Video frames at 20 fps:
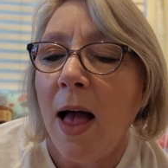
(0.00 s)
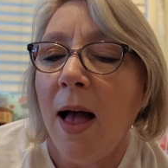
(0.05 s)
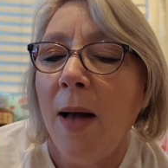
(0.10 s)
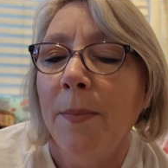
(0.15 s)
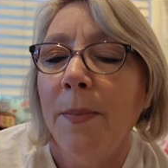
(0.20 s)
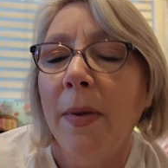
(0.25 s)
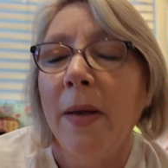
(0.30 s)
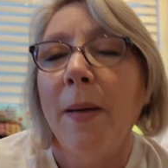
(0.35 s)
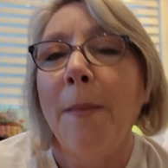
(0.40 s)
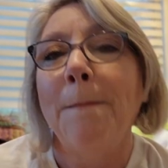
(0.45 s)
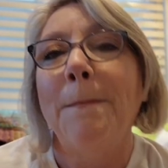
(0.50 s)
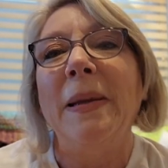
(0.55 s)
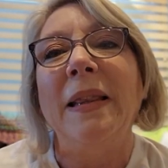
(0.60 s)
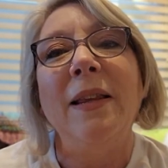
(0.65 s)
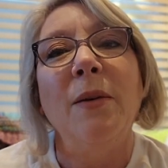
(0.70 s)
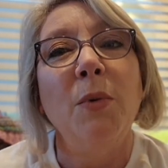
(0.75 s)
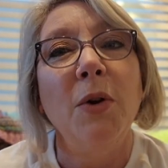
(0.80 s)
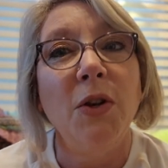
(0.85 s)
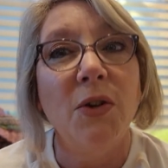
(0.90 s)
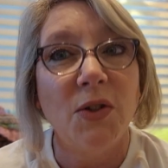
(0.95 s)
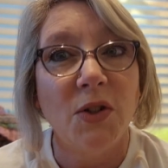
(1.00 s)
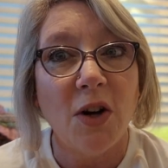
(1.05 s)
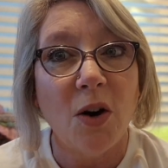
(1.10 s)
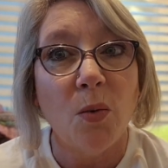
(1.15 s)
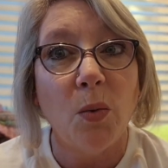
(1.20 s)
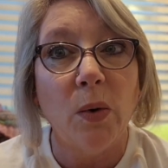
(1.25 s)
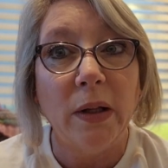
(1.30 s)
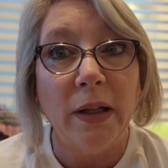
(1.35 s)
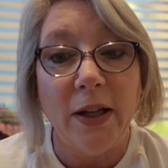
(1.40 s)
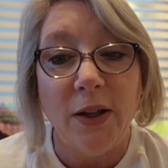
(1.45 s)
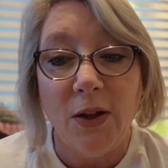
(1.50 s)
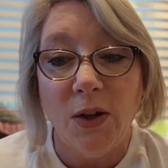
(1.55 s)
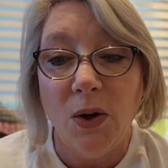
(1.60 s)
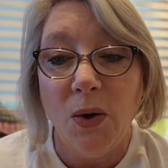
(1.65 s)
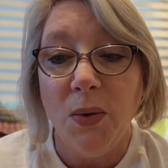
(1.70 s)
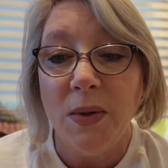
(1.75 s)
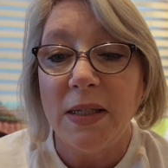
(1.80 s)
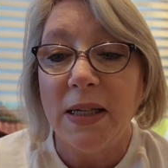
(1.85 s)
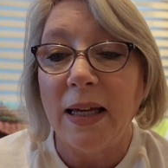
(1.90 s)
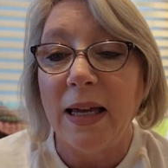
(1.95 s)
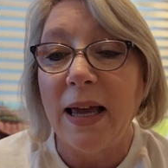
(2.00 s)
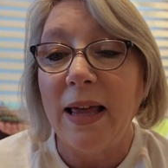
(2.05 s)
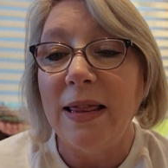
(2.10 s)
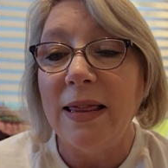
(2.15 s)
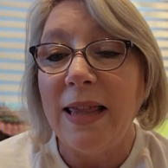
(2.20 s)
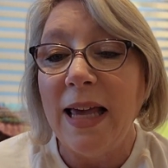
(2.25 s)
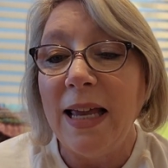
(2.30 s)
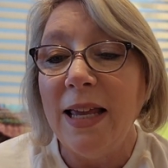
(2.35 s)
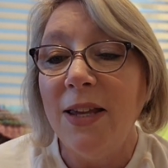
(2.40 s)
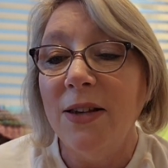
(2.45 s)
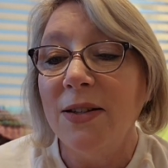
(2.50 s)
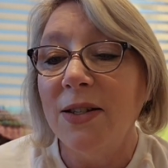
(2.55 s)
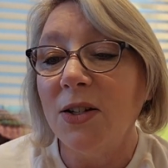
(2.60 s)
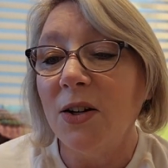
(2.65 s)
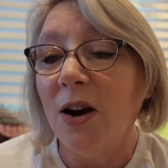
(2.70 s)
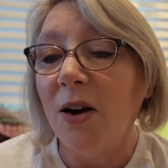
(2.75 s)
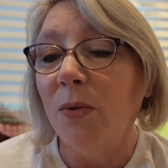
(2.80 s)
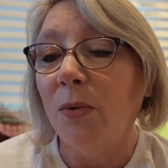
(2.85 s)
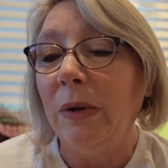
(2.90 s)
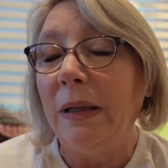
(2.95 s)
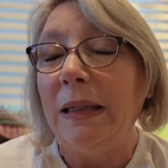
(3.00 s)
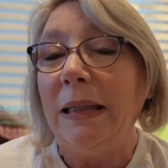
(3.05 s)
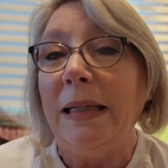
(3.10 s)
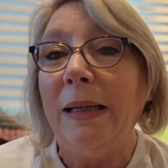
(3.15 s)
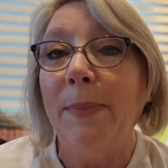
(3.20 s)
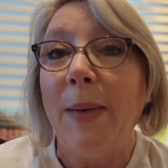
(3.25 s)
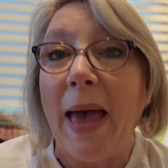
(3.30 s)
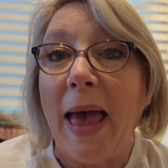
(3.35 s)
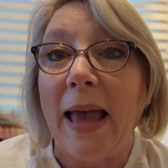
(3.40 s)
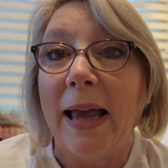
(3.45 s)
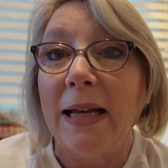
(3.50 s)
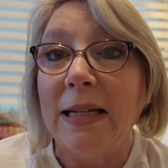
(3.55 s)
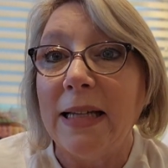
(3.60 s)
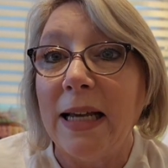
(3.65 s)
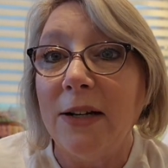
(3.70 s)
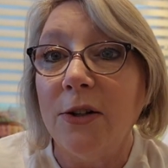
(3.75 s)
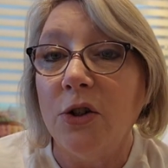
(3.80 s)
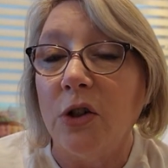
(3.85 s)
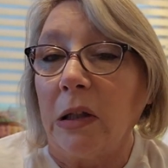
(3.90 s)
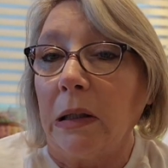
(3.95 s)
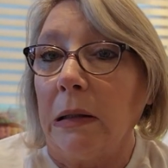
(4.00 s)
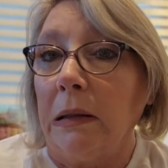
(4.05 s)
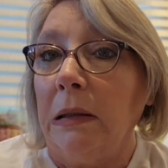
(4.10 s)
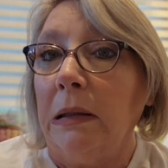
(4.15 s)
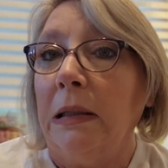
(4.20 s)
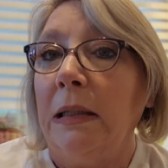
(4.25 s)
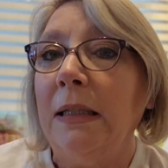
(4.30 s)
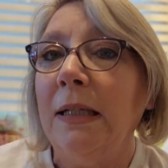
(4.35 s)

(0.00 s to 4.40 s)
But then when you start really using it, then you start really paying attention